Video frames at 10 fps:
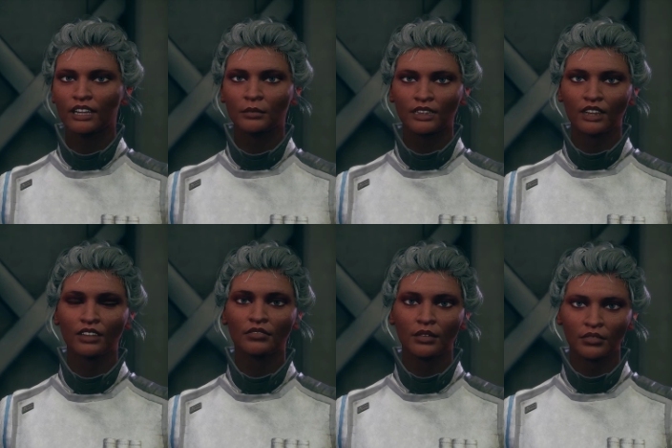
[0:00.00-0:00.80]
I'd be
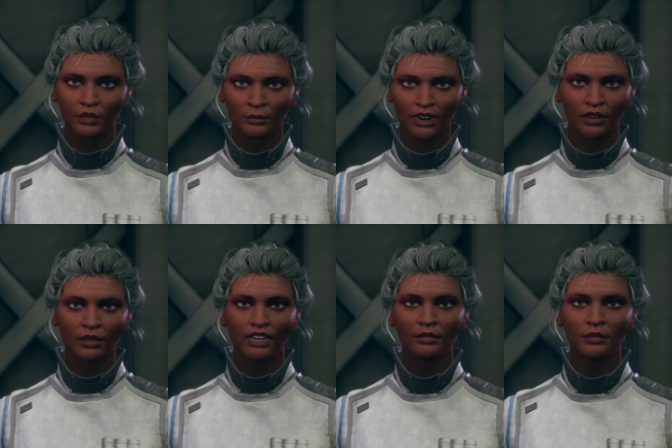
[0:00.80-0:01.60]
grateful if you'd spare the
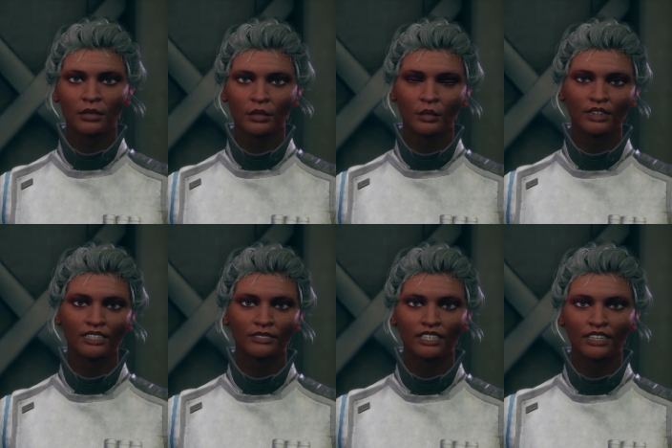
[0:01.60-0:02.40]
time.
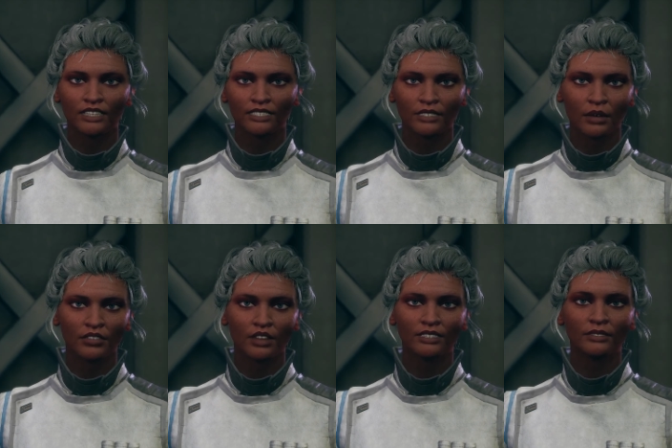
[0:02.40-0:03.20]
We need his
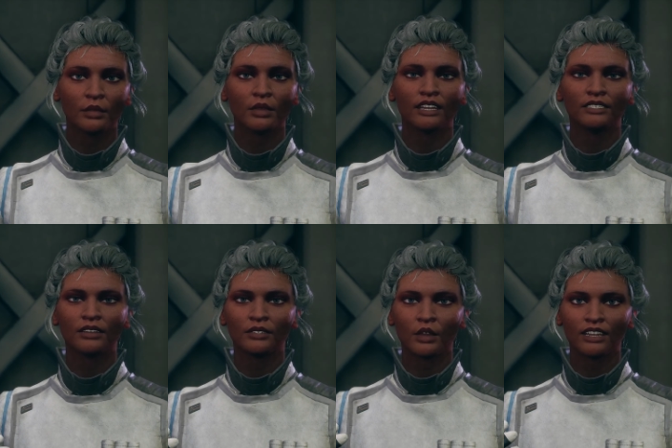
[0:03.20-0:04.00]
delivery soon as
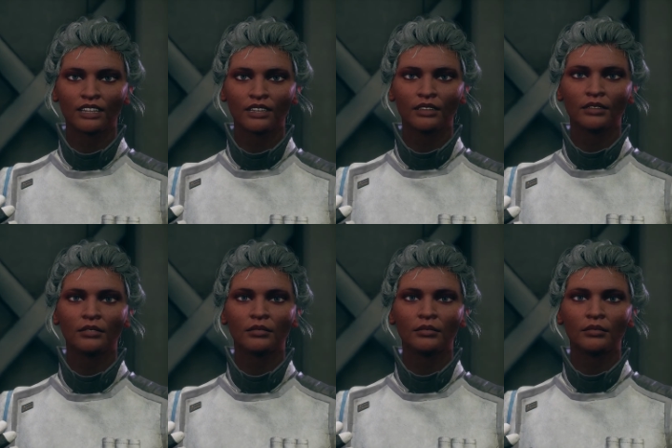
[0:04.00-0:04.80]
yesterday.
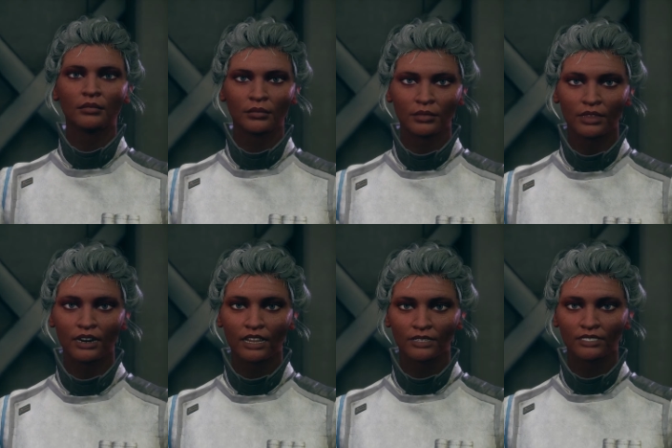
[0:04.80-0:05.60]

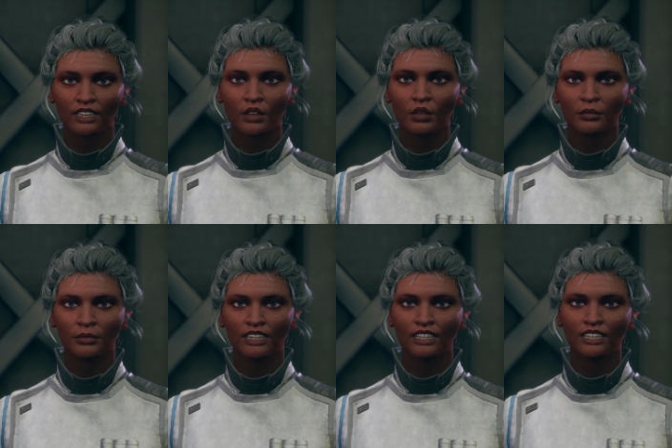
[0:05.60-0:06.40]
Last he told
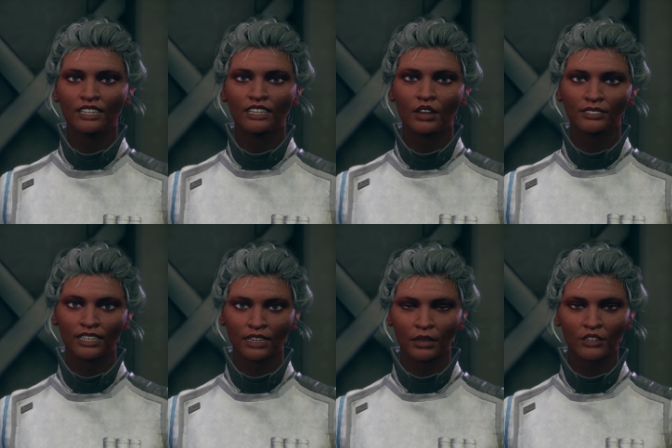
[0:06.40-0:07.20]
me, he was
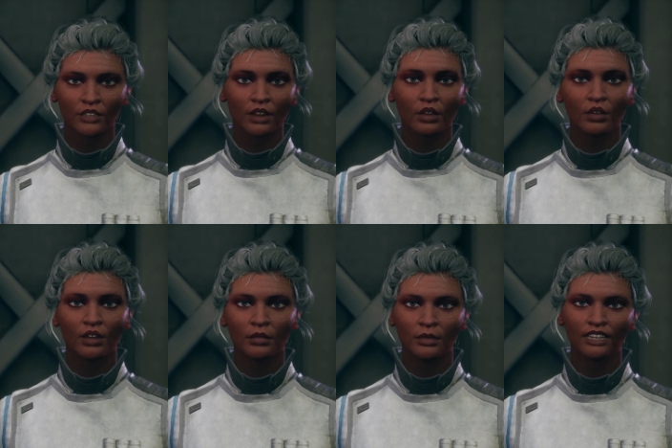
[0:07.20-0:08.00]
taking a
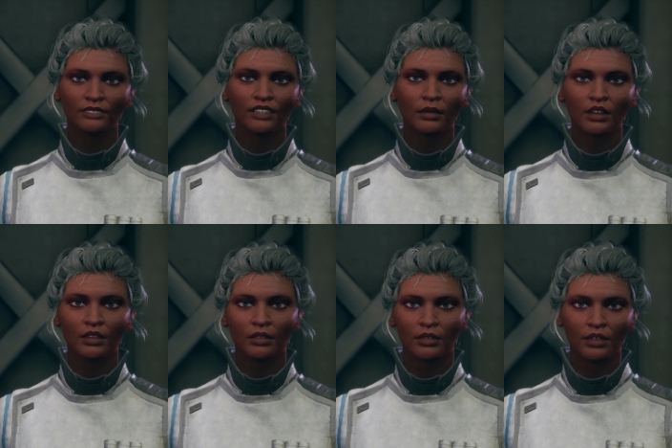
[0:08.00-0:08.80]
shortcut by Scylla,
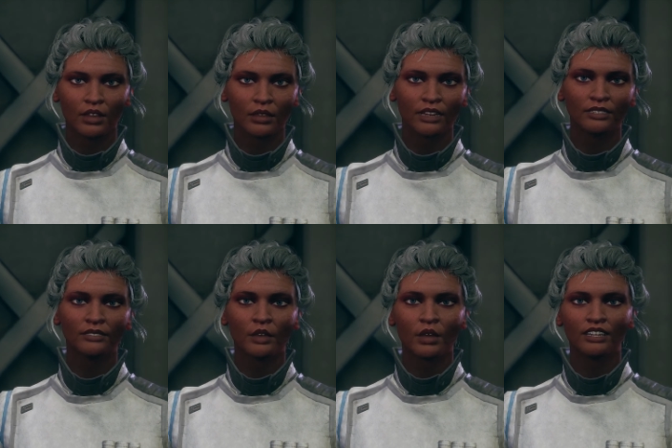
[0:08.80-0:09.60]
an
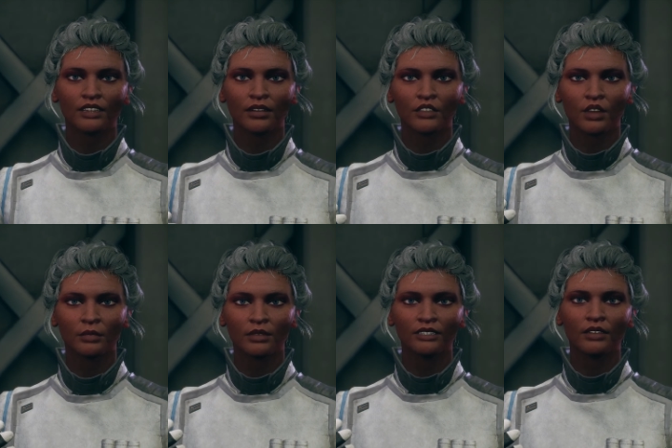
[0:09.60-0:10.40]
asteroid in the
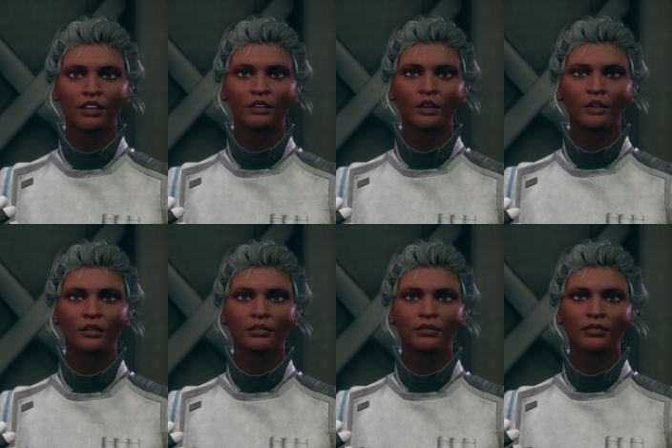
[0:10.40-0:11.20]
Charybdis cluster.
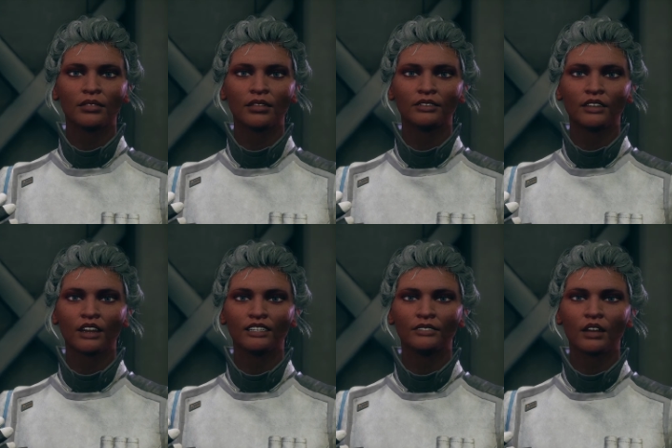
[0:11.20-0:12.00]
That's
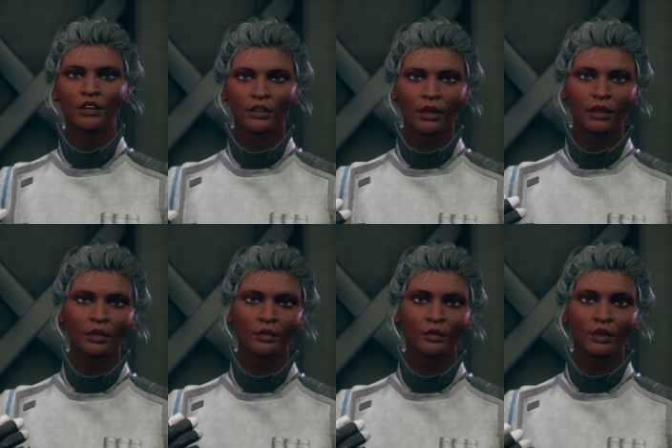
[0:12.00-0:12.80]
where I'd start,
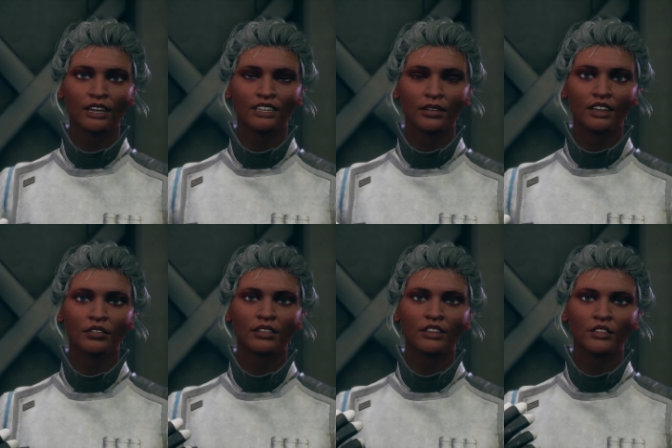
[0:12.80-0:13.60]
were I the
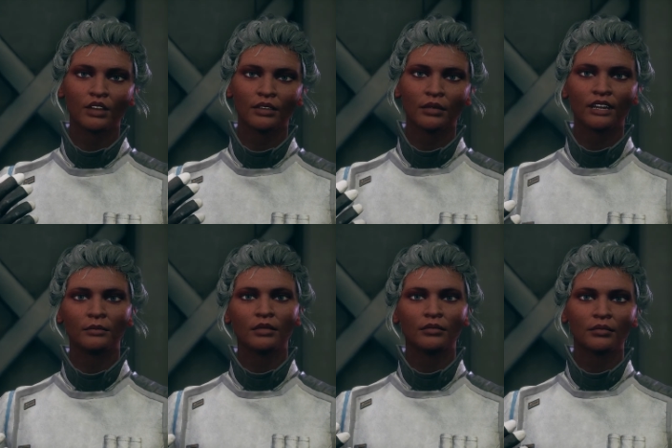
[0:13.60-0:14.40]
adventuring type.